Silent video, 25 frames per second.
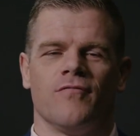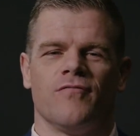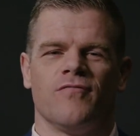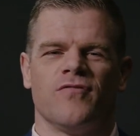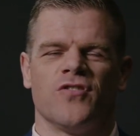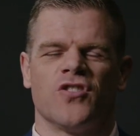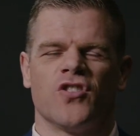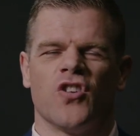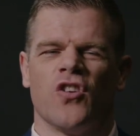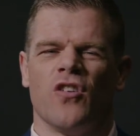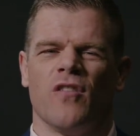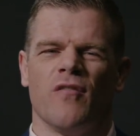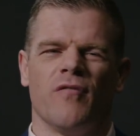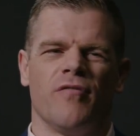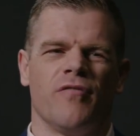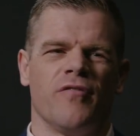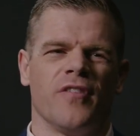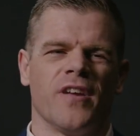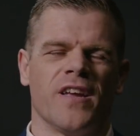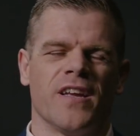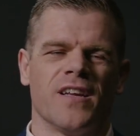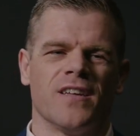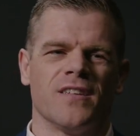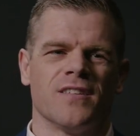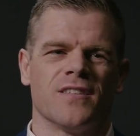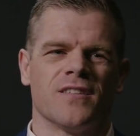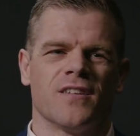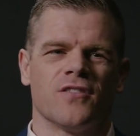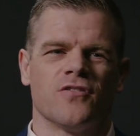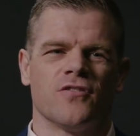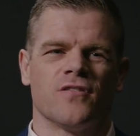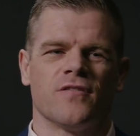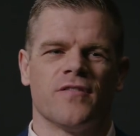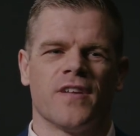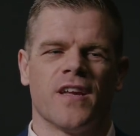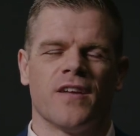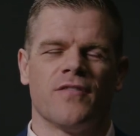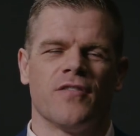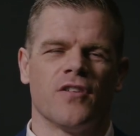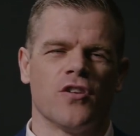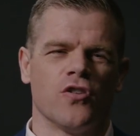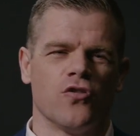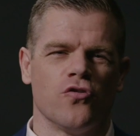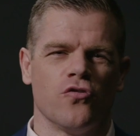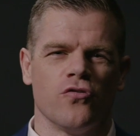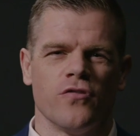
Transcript: Certain things I just think if I'd have